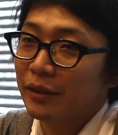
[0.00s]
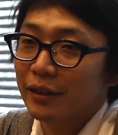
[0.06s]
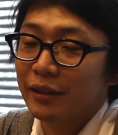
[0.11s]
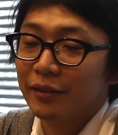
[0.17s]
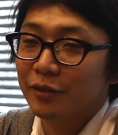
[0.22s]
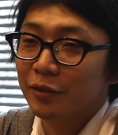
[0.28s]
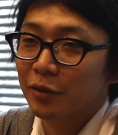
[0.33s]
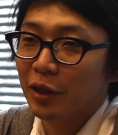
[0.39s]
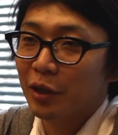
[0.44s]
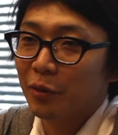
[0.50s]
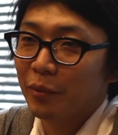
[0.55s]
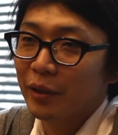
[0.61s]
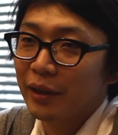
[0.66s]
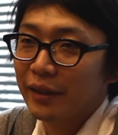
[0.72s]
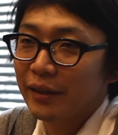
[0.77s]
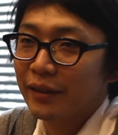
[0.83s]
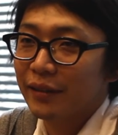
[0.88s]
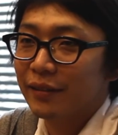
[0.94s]
then
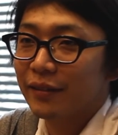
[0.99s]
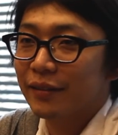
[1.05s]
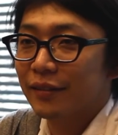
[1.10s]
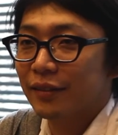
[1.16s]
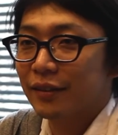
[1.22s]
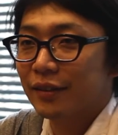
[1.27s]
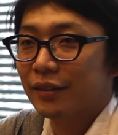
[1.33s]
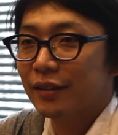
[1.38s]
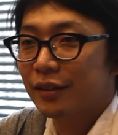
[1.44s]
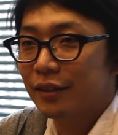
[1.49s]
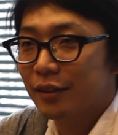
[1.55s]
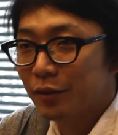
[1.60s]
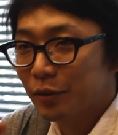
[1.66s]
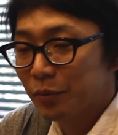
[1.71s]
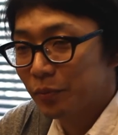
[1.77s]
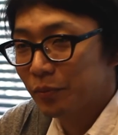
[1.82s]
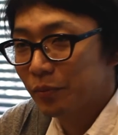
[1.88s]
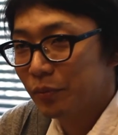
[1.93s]
traveling
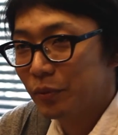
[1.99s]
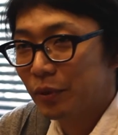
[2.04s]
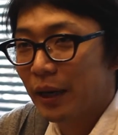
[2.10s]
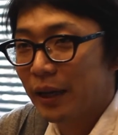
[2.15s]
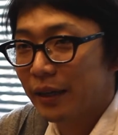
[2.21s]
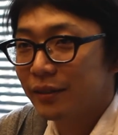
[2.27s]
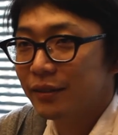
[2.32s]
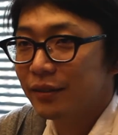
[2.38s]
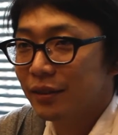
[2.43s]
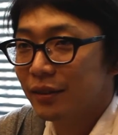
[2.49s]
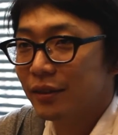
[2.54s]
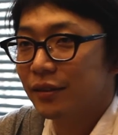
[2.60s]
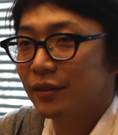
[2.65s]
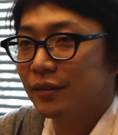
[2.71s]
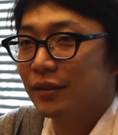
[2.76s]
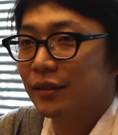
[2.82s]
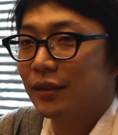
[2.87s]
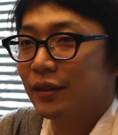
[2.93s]

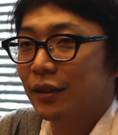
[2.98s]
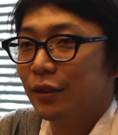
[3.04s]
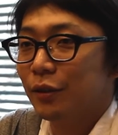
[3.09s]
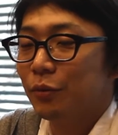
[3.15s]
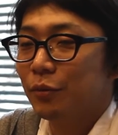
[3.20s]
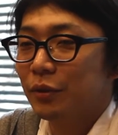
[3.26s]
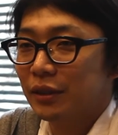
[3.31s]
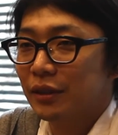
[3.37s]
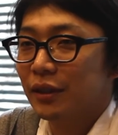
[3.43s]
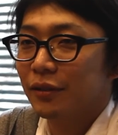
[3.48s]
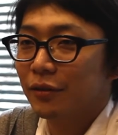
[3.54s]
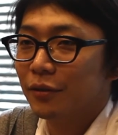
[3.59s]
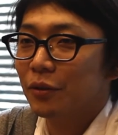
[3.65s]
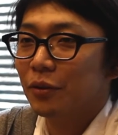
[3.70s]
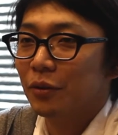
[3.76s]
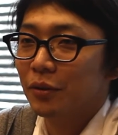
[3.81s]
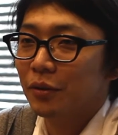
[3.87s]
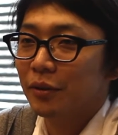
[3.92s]
places without
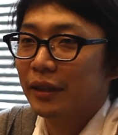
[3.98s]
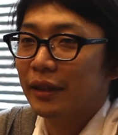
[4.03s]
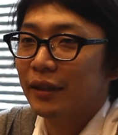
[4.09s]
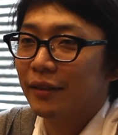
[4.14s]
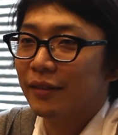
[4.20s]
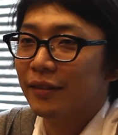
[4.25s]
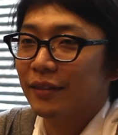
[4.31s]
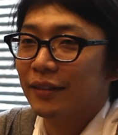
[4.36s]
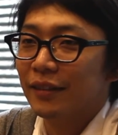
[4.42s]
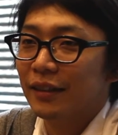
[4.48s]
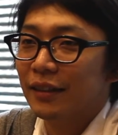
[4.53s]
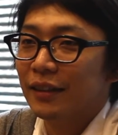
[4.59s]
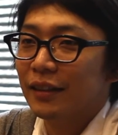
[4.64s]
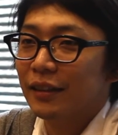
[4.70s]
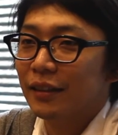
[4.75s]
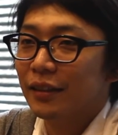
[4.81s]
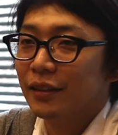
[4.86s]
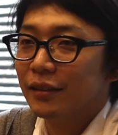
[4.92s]

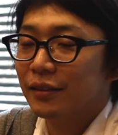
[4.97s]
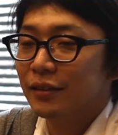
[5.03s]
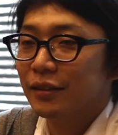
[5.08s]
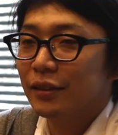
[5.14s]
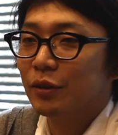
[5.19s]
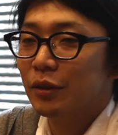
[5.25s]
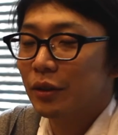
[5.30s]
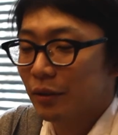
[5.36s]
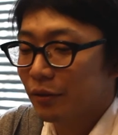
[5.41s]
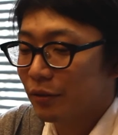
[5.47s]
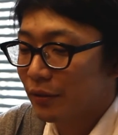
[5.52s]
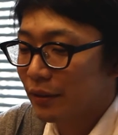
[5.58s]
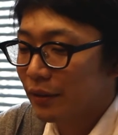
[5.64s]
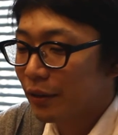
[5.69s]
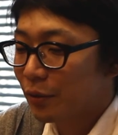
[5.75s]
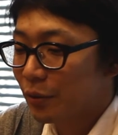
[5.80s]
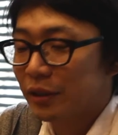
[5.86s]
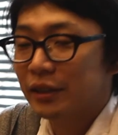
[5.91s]
going. That's the
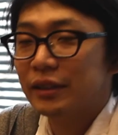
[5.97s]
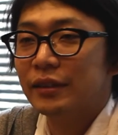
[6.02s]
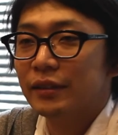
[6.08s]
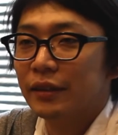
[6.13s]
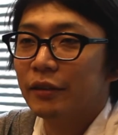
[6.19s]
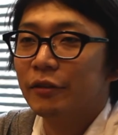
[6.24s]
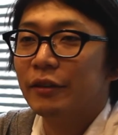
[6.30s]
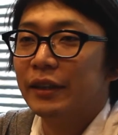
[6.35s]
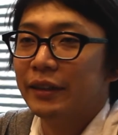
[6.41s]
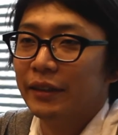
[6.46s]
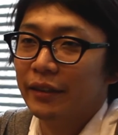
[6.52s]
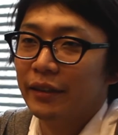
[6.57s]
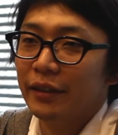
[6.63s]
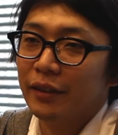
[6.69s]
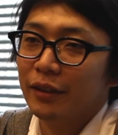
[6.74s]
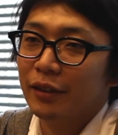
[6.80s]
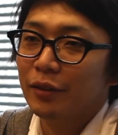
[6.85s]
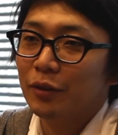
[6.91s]
original
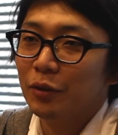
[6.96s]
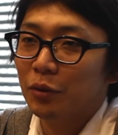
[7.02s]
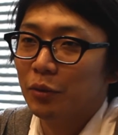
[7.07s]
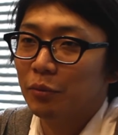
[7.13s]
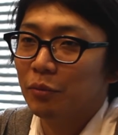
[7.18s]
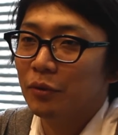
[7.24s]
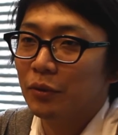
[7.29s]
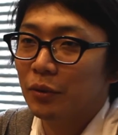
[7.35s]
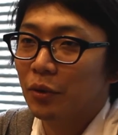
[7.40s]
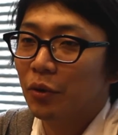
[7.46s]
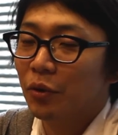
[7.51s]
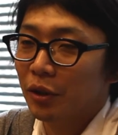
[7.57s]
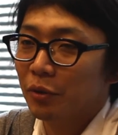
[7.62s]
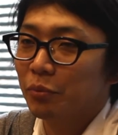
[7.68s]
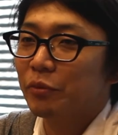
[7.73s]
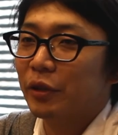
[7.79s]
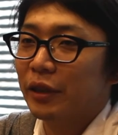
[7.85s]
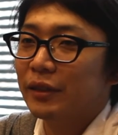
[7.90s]
idea of
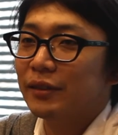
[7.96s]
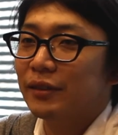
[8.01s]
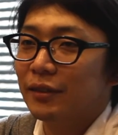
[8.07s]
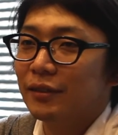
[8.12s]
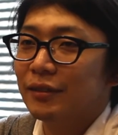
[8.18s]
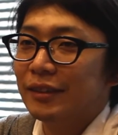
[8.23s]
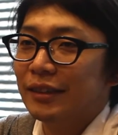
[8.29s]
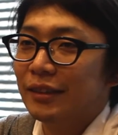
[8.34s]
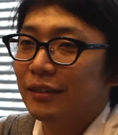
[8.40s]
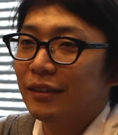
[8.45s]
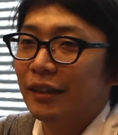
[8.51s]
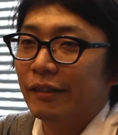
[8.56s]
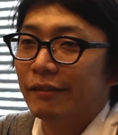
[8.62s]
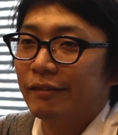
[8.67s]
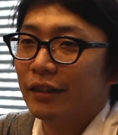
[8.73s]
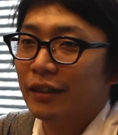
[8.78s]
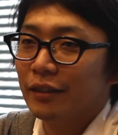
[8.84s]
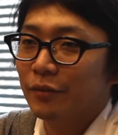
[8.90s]
going places, sitting
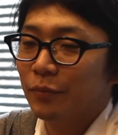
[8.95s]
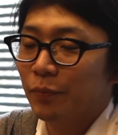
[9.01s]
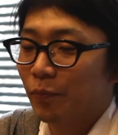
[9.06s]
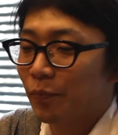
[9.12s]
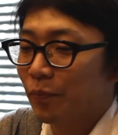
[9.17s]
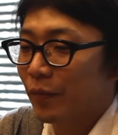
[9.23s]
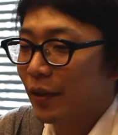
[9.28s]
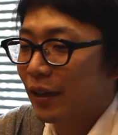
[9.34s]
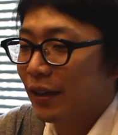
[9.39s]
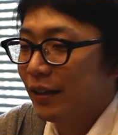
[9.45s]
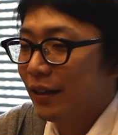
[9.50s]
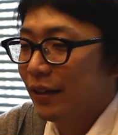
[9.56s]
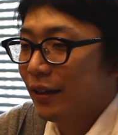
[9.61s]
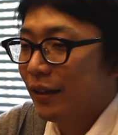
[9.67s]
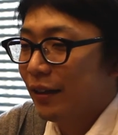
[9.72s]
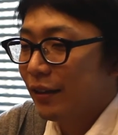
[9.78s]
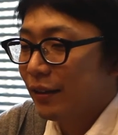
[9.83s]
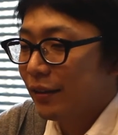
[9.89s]
down.
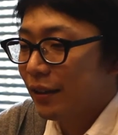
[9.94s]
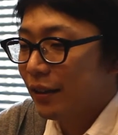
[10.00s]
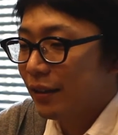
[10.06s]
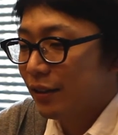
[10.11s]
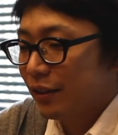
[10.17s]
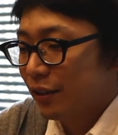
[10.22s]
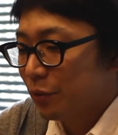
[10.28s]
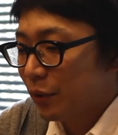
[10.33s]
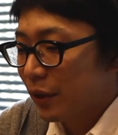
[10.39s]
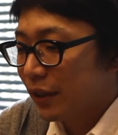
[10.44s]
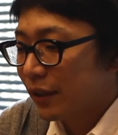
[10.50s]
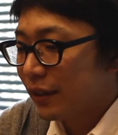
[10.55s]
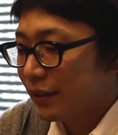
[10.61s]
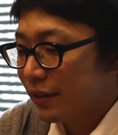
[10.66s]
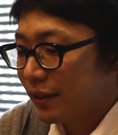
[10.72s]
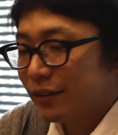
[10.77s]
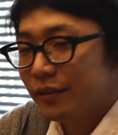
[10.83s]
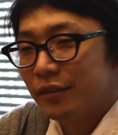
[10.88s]
Then when I
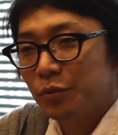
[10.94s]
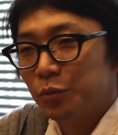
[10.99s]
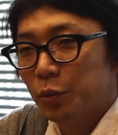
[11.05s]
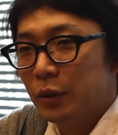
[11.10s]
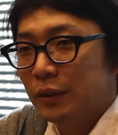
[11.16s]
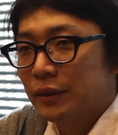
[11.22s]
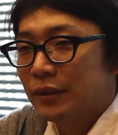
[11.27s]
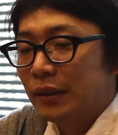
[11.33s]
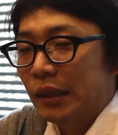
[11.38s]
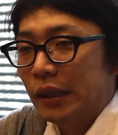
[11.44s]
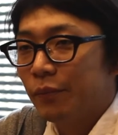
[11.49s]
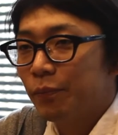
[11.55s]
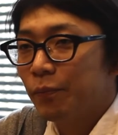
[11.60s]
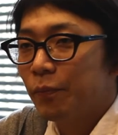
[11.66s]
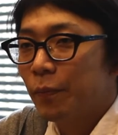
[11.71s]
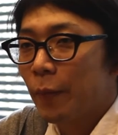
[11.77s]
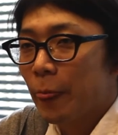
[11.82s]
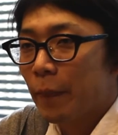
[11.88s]
did
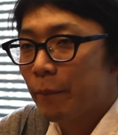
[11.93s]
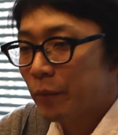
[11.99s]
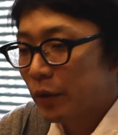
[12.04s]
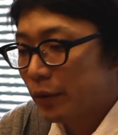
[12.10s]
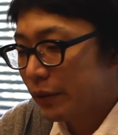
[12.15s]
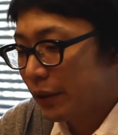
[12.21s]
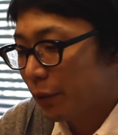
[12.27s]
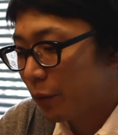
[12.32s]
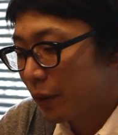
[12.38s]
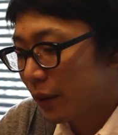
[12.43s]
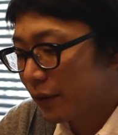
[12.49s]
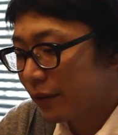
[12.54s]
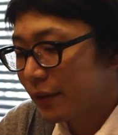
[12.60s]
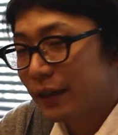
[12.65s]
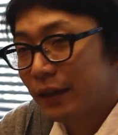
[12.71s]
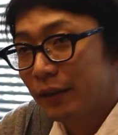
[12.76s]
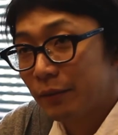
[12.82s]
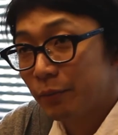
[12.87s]
within the
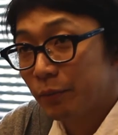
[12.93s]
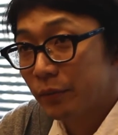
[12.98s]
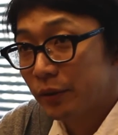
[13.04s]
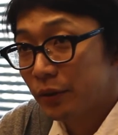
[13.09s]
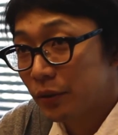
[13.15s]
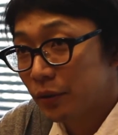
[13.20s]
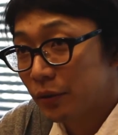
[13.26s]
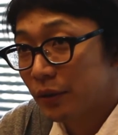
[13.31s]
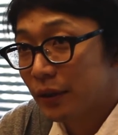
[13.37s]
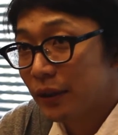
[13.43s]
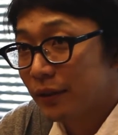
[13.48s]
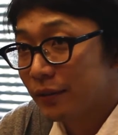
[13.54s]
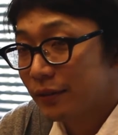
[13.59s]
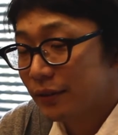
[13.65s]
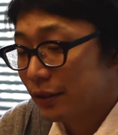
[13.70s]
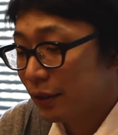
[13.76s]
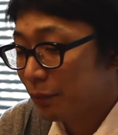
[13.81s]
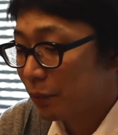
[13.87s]
work I'm showing
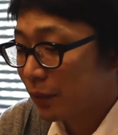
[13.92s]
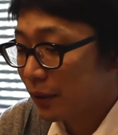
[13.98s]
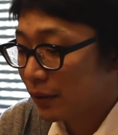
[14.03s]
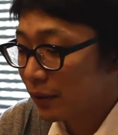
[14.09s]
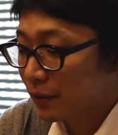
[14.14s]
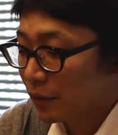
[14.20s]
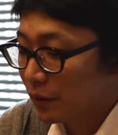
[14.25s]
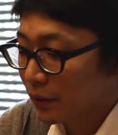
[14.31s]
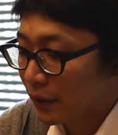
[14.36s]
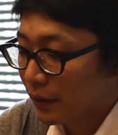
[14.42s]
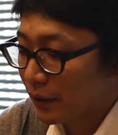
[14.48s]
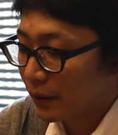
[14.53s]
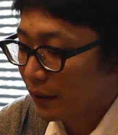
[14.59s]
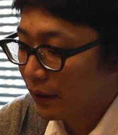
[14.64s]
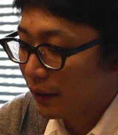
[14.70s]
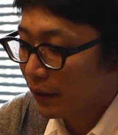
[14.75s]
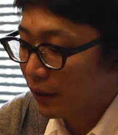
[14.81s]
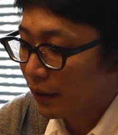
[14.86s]
at Japan
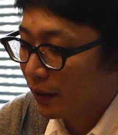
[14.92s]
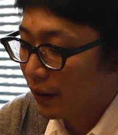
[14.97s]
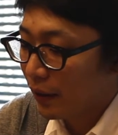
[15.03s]
Society,